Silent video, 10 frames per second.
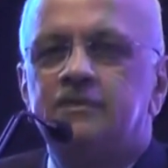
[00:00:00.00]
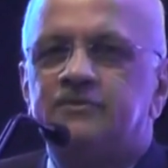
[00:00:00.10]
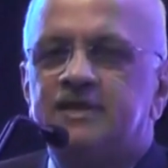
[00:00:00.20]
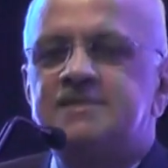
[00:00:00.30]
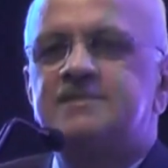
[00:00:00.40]

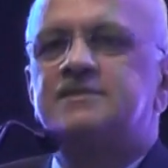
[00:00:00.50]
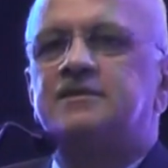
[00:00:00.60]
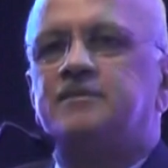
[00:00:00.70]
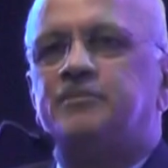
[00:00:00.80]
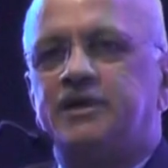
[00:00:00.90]
This
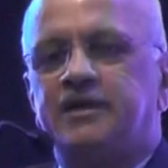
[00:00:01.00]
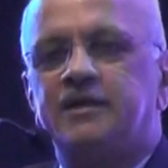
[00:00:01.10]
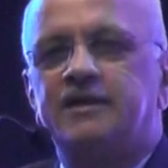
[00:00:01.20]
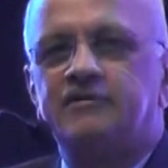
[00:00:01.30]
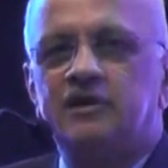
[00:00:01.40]

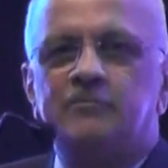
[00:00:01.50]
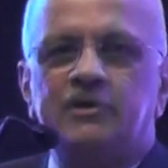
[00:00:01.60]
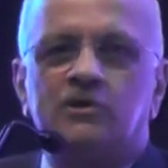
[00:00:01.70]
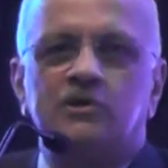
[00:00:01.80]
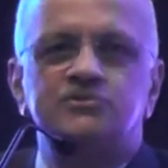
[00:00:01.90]
particular
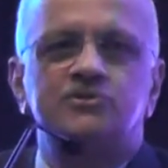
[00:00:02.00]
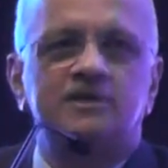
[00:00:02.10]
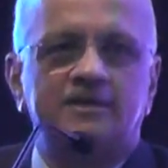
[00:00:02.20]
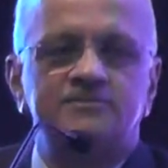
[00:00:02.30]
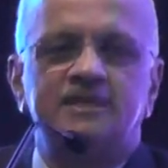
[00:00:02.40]
development also
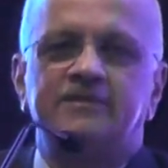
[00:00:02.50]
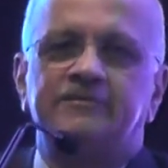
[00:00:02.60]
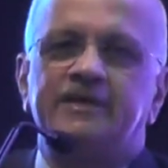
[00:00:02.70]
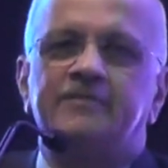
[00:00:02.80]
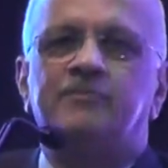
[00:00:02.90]
comes at a
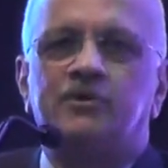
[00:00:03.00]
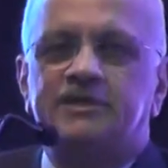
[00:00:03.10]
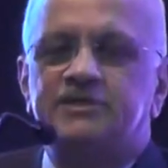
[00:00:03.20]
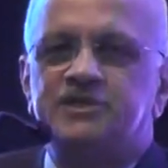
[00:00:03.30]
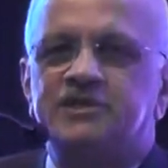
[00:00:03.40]
very
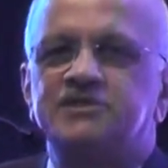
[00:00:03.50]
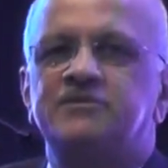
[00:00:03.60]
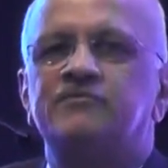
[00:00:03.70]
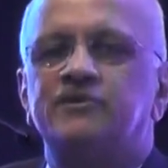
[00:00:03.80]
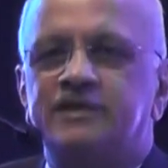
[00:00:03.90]
important juncture
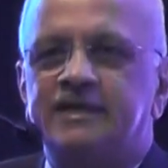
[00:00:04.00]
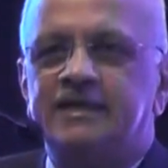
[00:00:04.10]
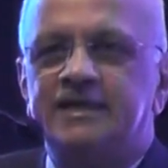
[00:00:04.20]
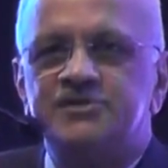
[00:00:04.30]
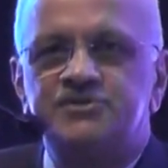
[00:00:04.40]
for the
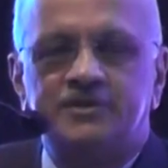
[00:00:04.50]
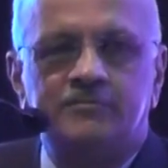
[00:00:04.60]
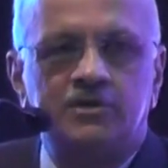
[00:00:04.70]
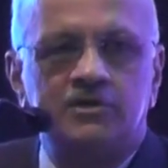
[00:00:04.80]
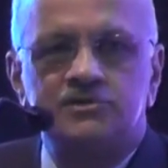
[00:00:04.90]
industry,
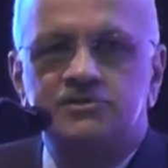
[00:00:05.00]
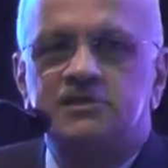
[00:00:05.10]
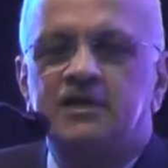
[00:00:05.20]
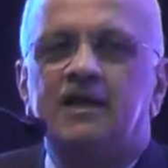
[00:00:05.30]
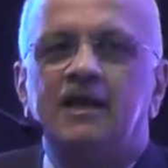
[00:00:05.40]
because
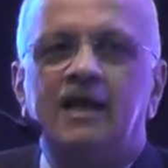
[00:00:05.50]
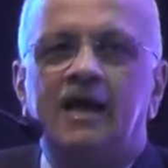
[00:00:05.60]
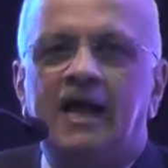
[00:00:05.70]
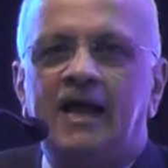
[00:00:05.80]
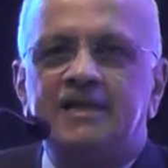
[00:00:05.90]

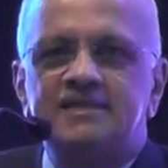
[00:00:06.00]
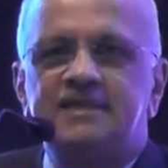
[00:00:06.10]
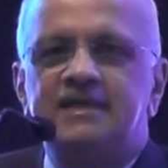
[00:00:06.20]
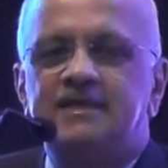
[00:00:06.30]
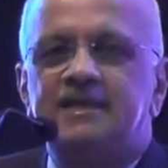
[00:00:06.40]
as
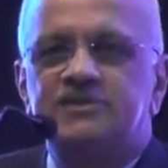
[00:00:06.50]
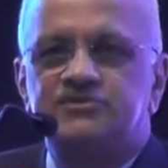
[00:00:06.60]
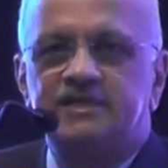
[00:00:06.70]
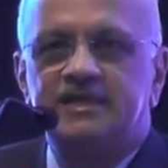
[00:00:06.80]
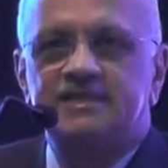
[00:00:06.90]
the
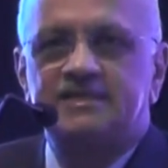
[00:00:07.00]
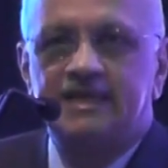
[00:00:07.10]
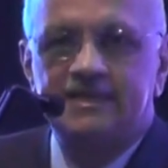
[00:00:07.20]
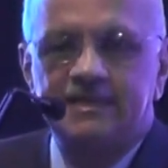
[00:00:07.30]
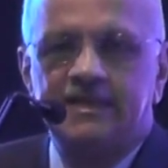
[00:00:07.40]
industry is
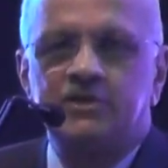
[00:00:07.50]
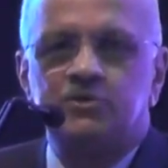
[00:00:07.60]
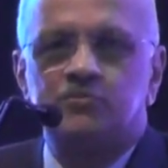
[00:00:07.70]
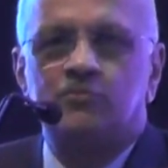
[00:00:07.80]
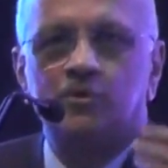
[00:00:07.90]
getting
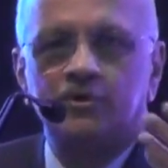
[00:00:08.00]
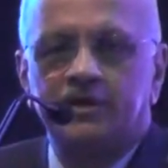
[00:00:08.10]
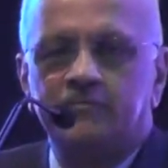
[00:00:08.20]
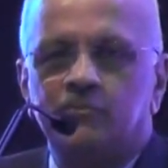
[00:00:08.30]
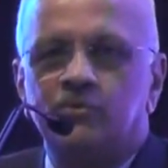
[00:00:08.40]
into more
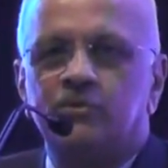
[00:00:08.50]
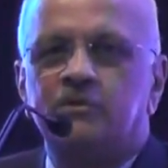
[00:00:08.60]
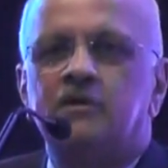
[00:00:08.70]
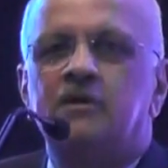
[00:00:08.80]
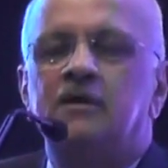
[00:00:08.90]
and more
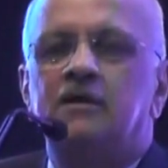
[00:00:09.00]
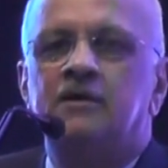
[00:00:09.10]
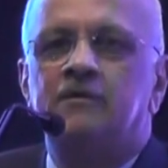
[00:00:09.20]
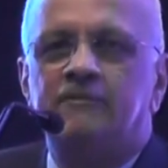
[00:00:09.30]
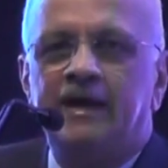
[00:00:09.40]

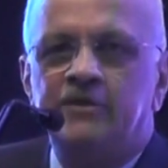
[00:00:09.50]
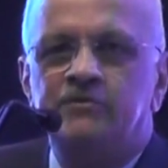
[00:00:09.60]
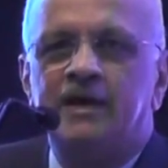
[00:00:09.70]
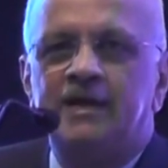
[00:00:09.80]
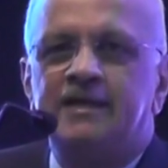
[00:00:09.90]

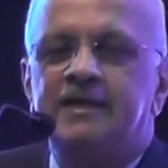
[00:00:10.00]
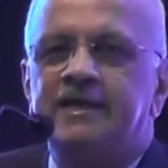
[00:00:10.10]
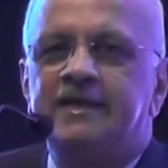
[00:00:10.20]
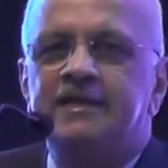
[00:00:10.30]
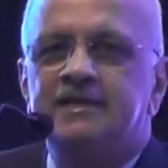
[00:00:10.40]
value-added
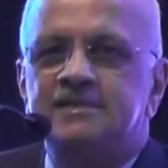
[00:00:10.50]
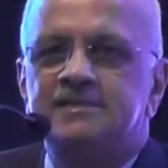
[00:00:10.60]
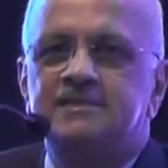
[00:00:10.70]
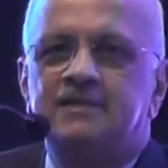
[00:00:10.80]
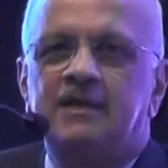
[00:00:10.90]
areas
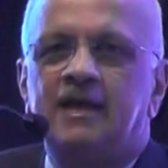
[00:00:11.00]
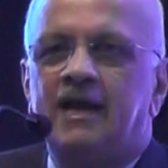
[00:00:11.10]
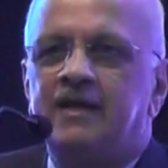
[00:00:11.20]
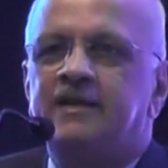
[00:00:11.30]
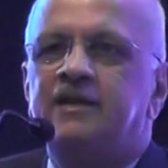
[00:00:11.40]

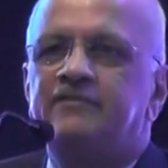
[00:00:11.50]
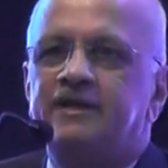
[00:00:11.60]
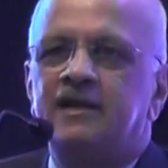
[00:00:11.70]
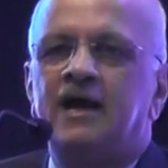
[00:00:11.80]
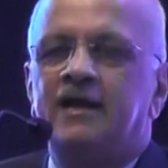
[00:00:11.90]
and
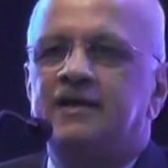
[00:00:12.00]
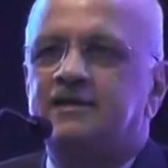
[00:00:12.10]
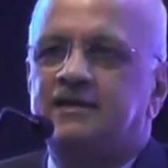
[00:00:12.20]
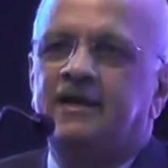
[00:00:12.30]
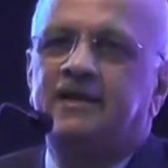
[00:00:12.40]
delivering
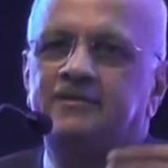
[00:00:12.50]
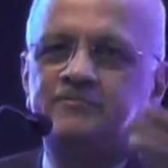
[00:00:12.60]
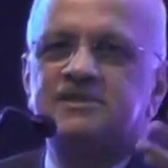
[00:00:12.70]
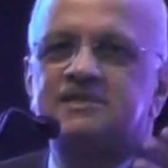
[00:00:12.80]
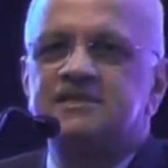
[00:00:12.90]
higher and higher
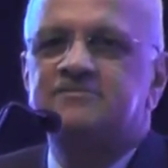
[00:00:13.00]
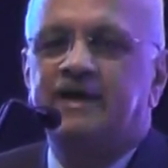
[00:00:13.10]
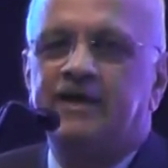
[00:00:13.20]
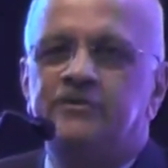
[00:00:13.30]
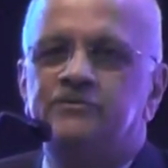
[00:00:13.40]
business
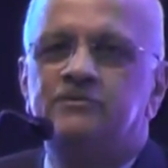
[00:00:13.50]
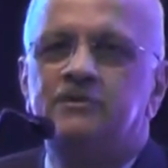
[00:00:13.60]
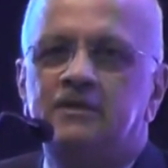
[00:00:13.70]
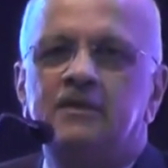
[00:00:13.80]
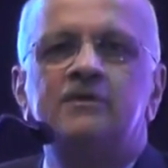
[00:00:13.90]
value,
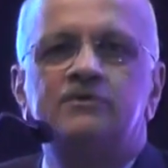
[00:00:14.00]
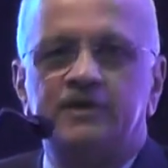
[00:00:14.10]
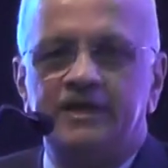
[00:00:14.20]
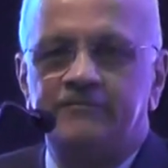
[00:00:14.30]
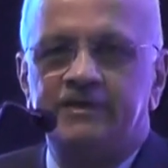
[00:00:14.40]

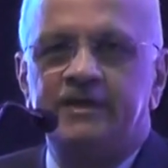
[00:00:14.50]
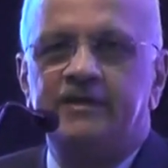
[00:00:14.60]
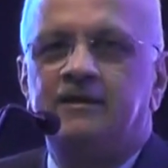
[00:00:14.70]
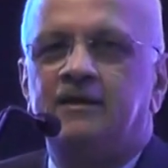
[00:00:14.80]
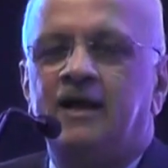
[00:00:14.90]
today
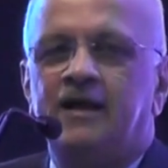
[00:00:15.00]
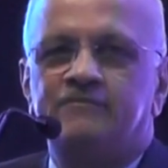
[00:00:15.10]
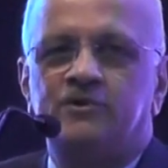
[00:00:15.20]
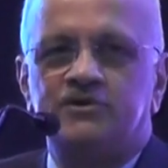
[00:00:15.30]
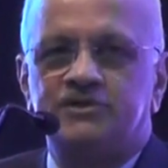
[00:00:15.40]
we have
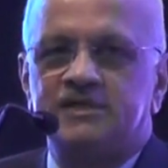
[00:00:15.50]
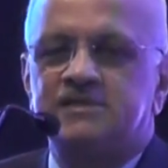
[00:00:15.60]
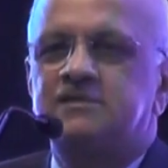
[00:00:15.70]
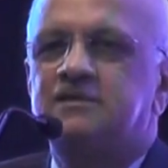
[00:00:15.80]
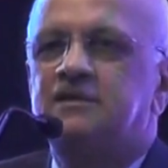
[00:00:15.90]
not just